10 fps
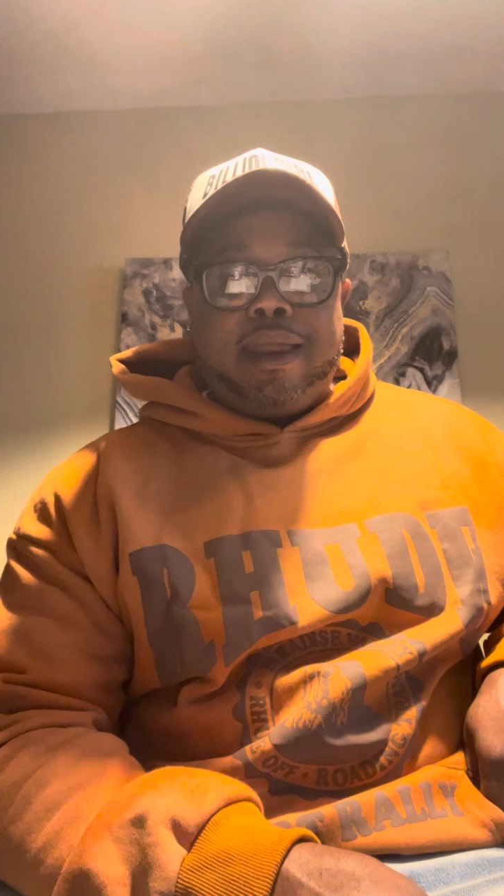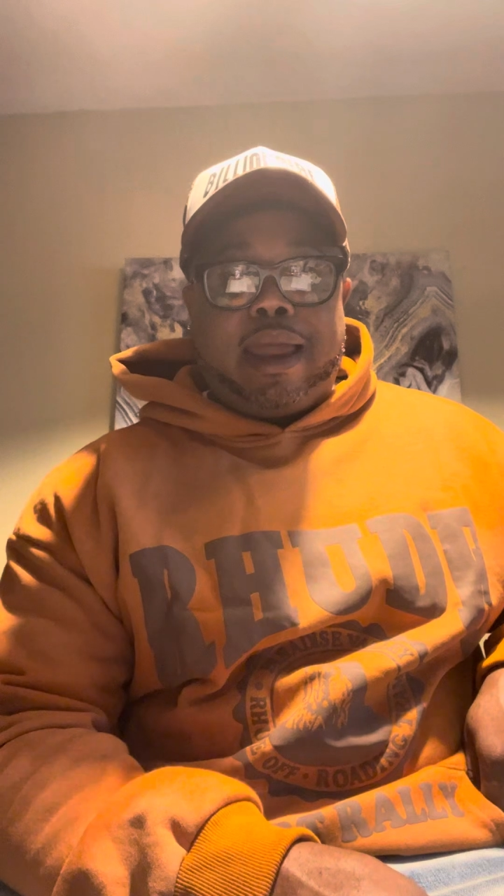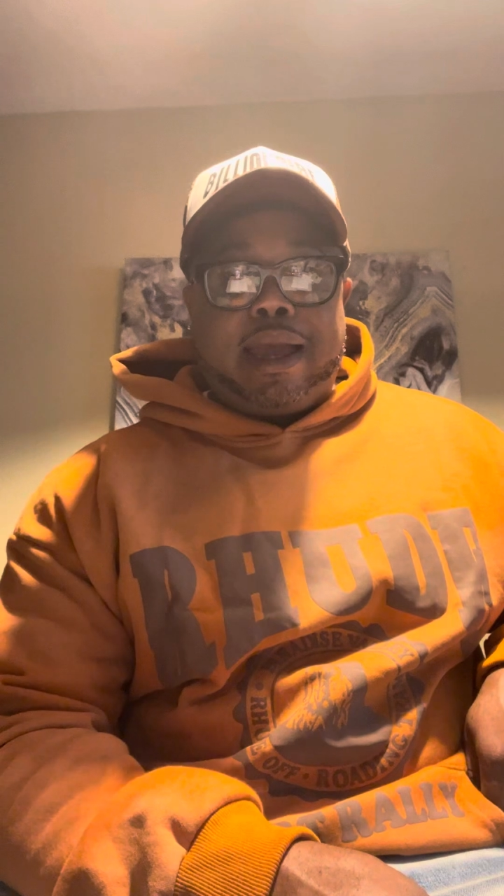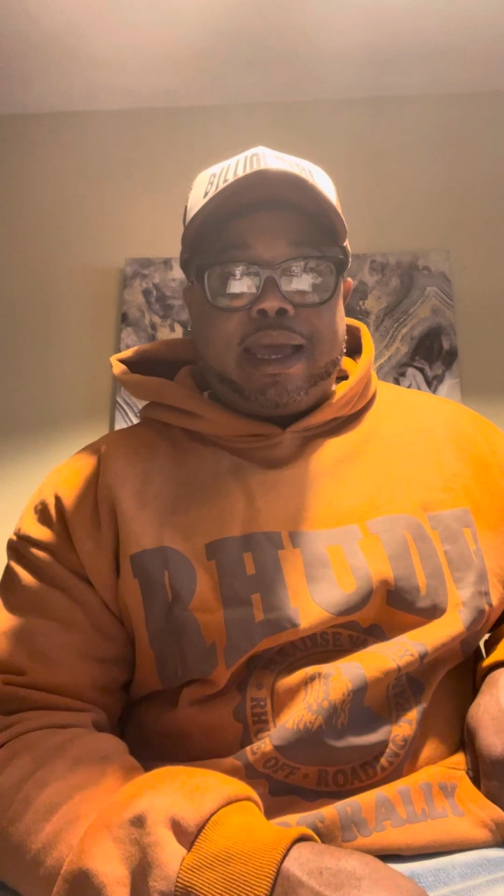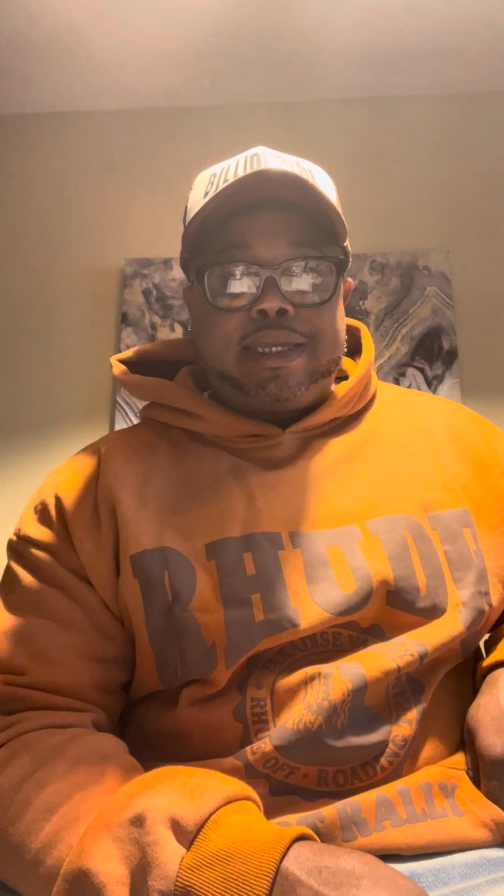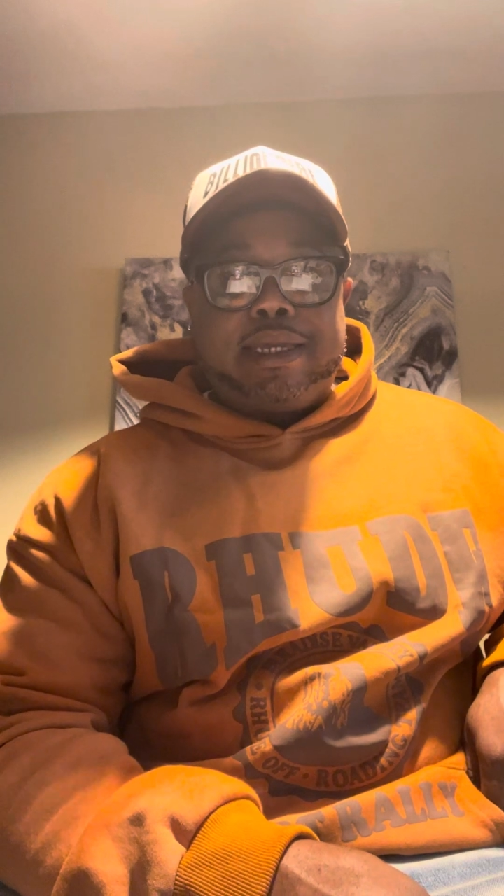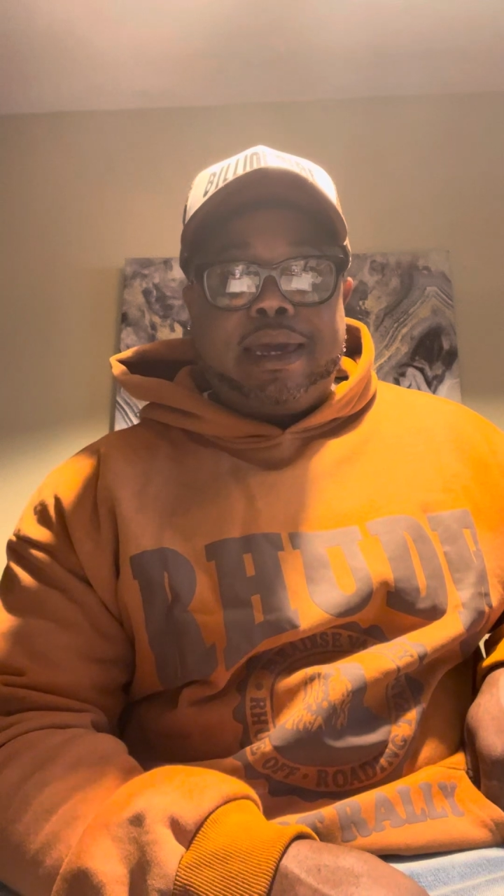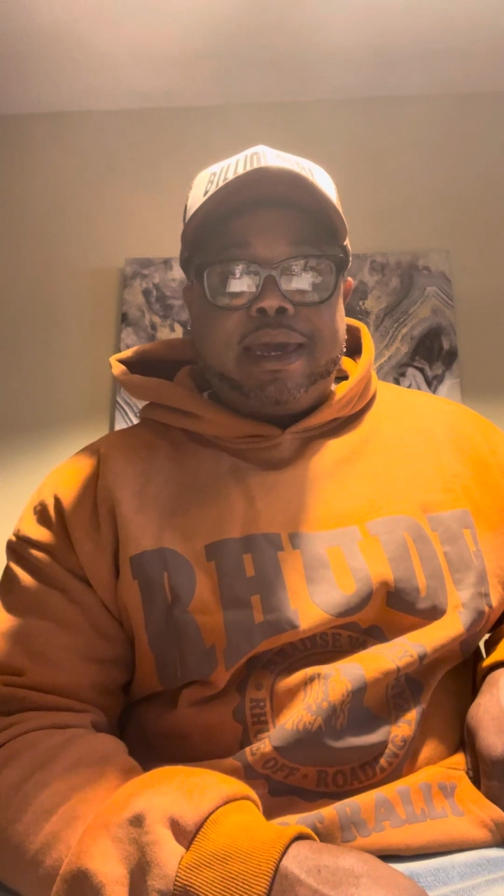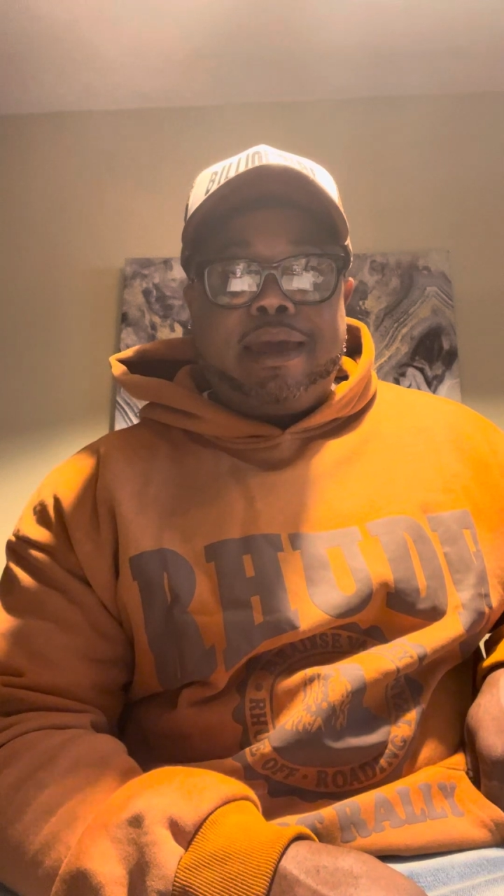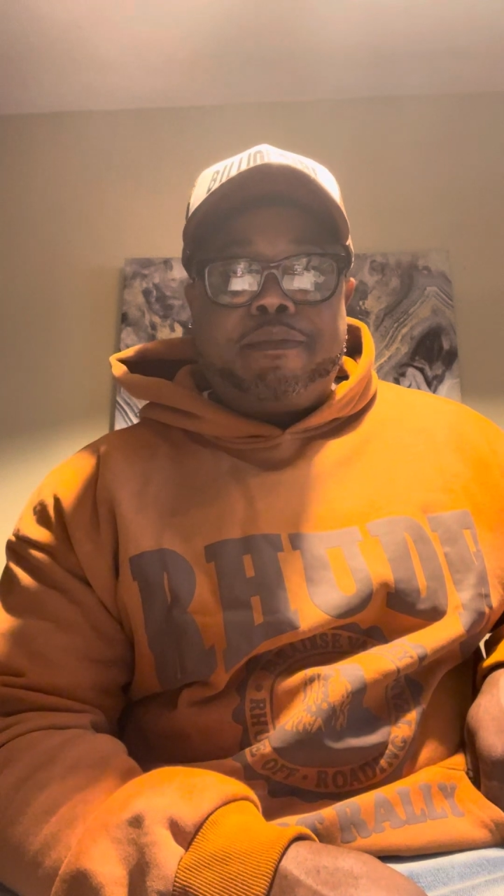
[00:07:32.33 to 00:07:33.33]
Like I
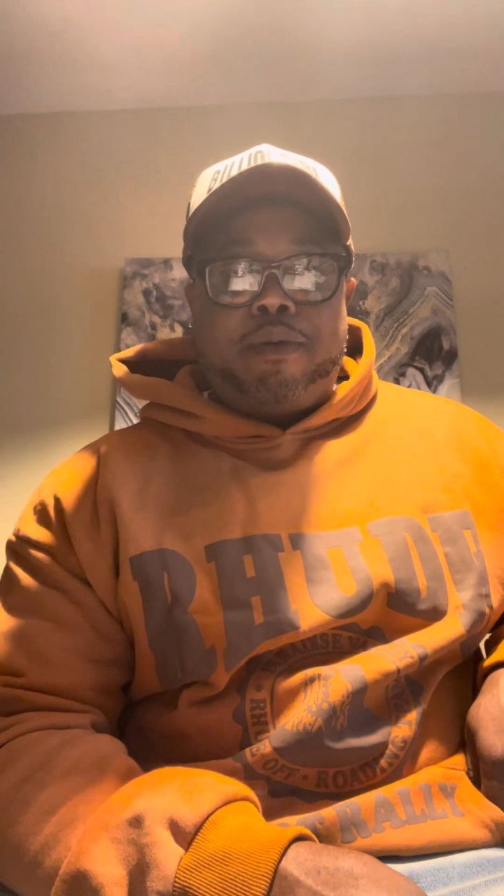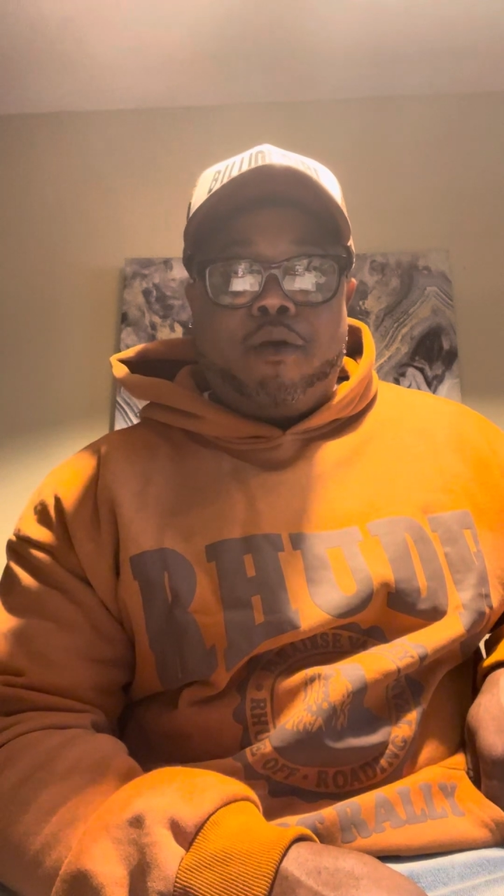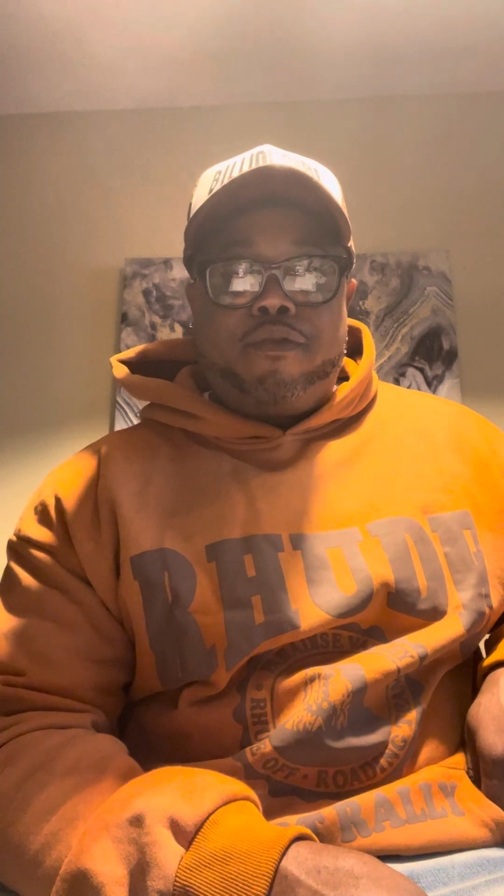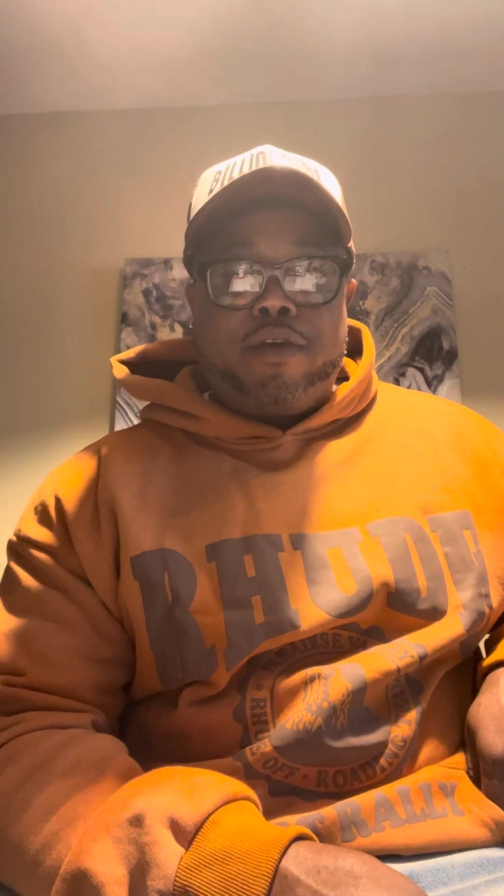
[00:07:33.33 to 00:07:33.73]
said, both